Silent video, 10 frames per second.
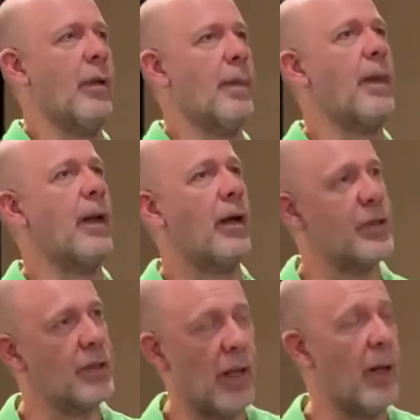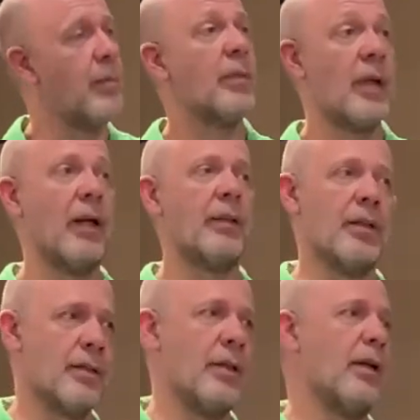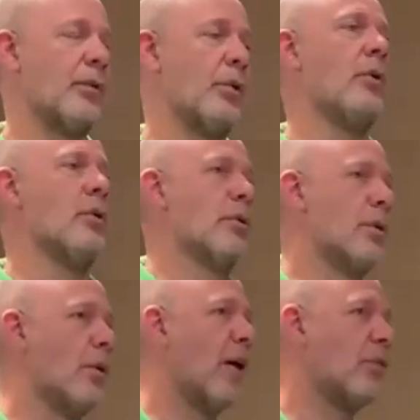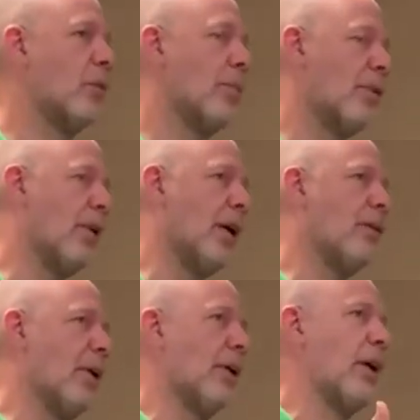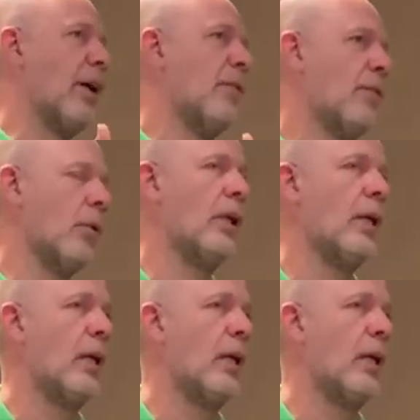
There are scam contests there too, so you have to be very, very careful.